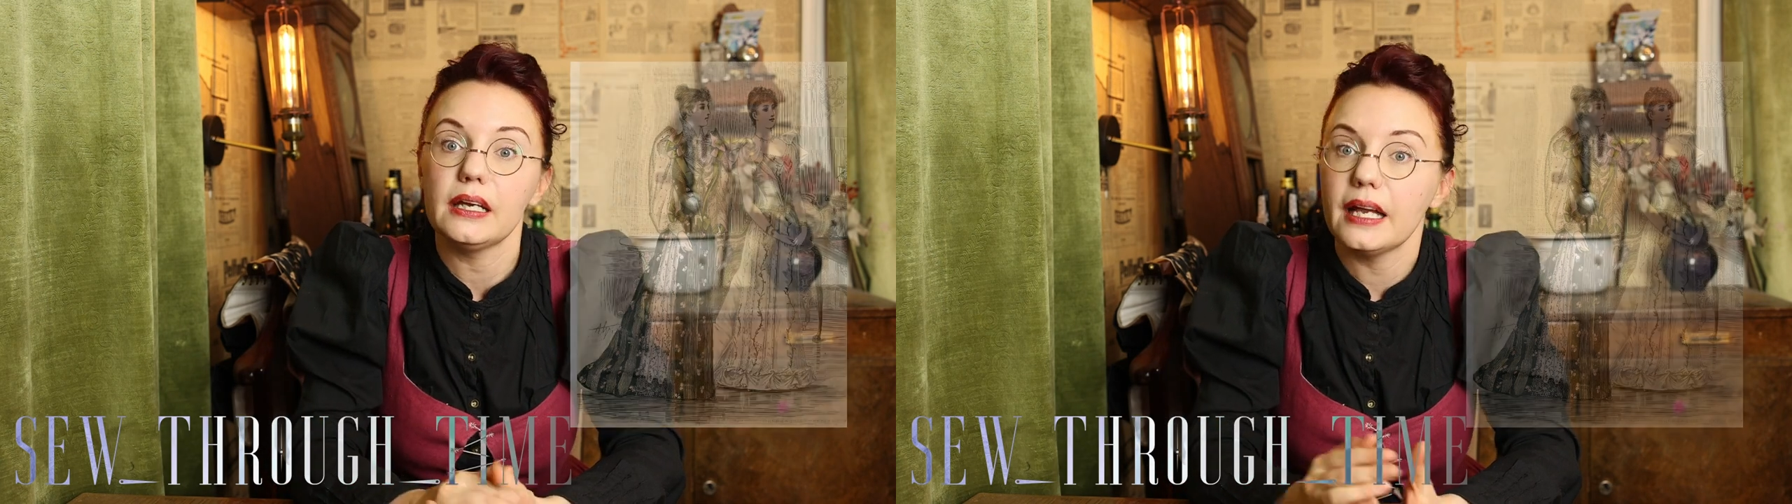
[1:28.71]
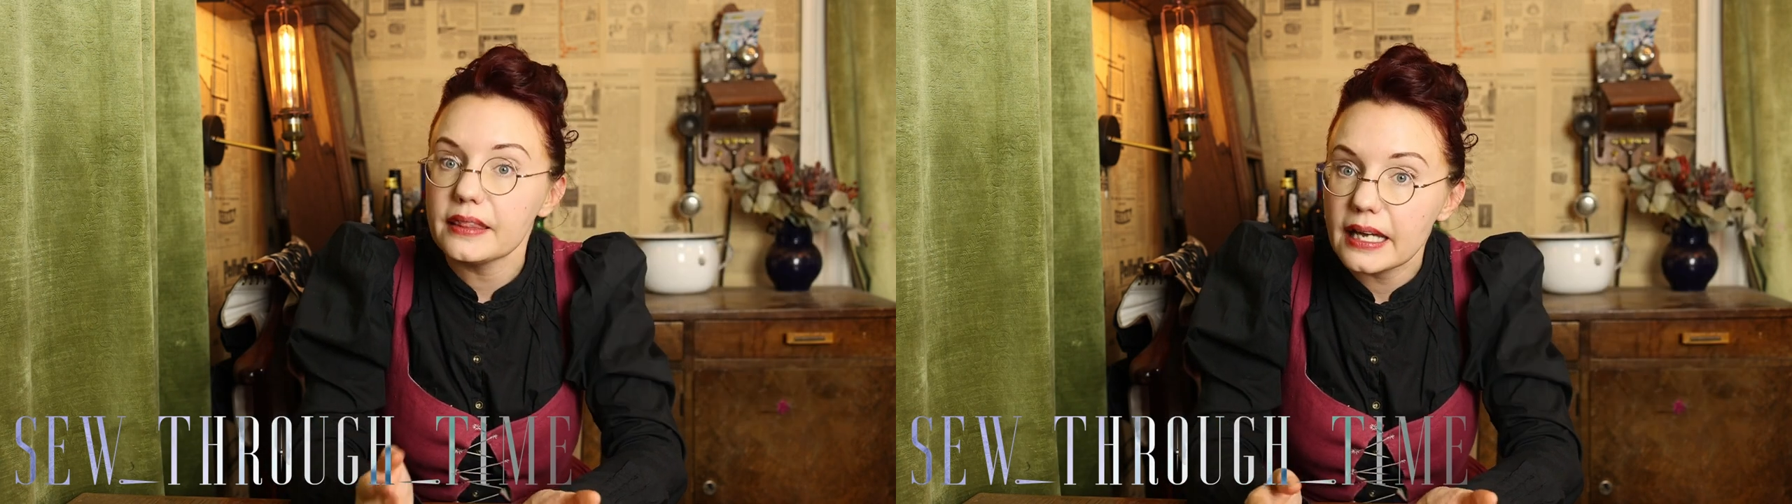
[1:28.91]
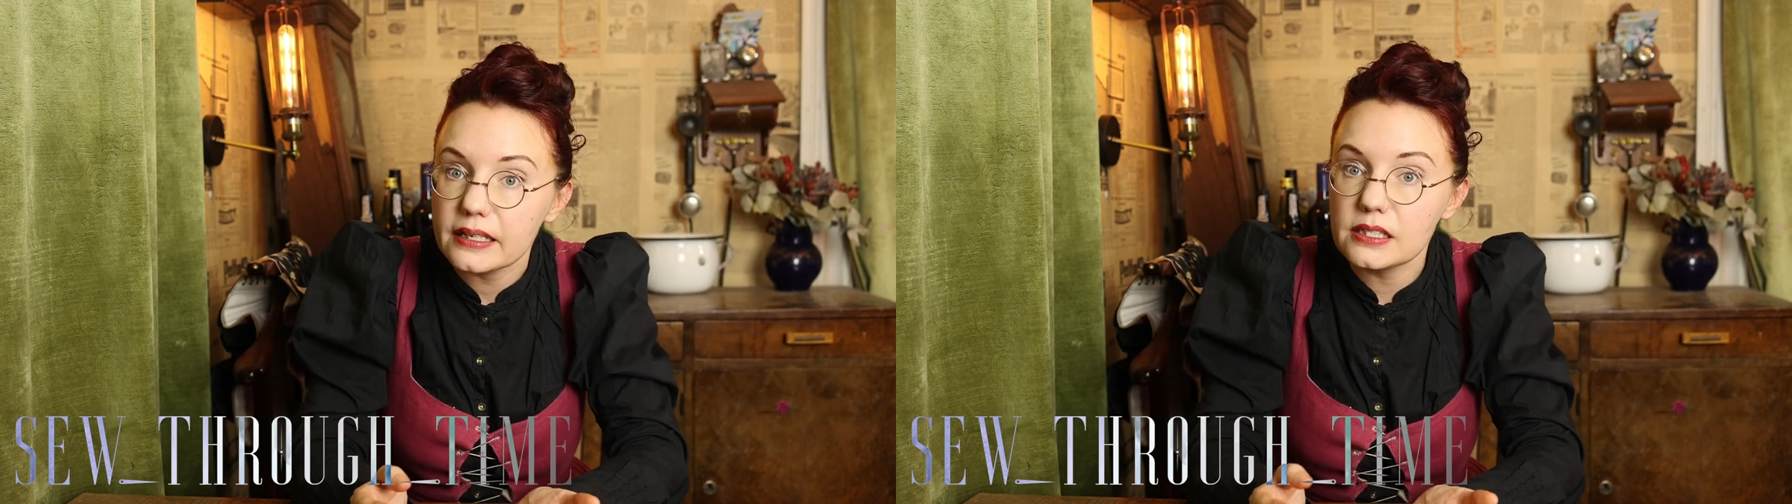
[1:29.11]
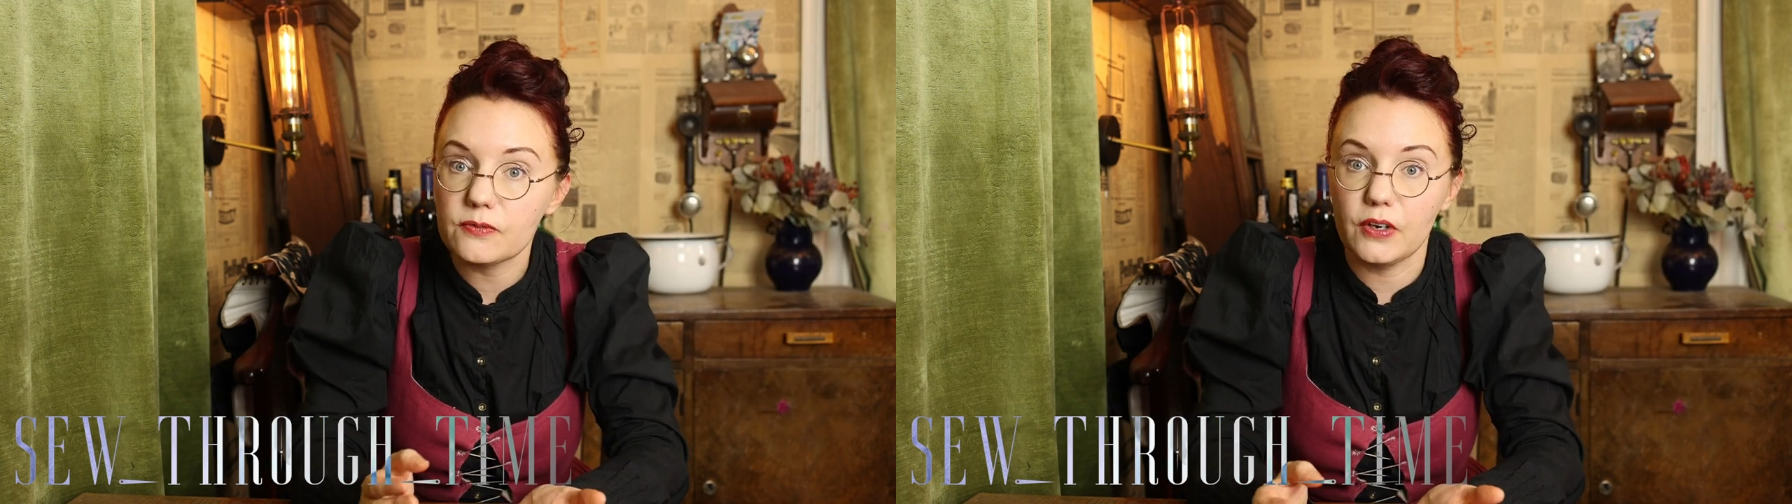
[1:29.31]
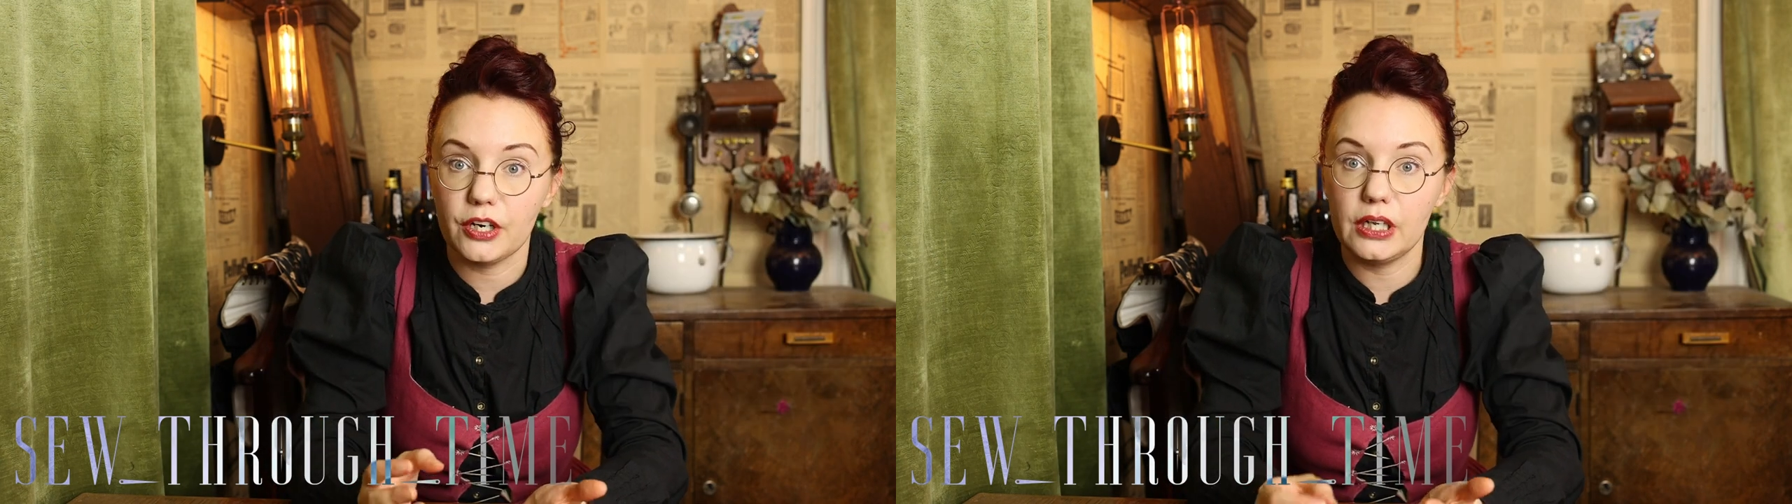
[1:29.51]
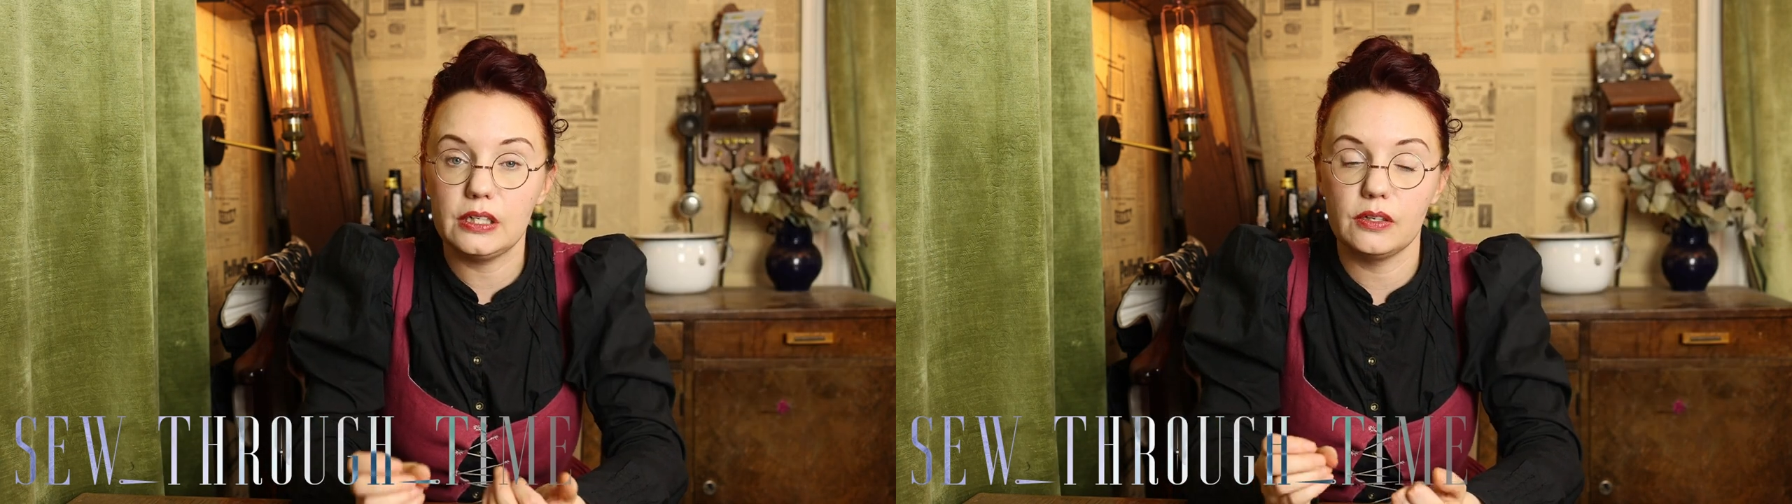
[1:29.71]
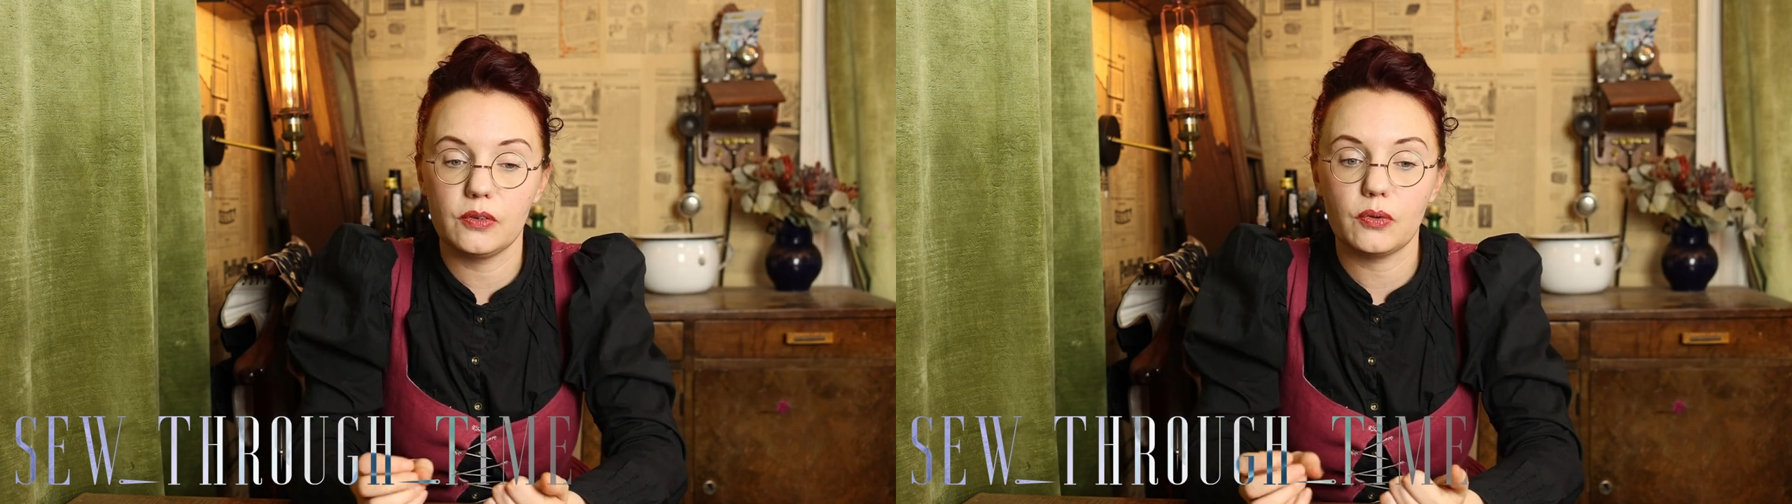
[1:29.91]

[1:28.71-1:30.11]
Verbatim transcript: and that is very